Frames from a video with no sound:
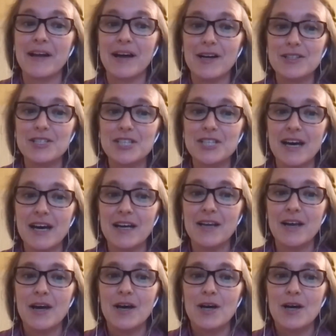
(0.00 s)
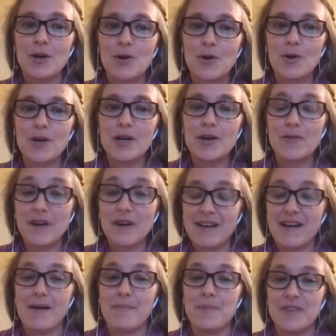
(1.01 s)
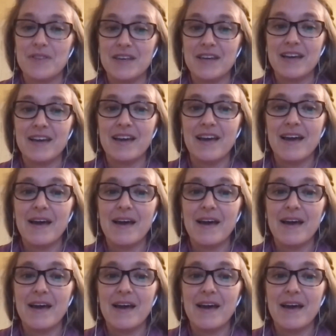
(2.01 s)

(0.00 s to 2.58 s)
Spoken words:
LCHADD Retinopathy.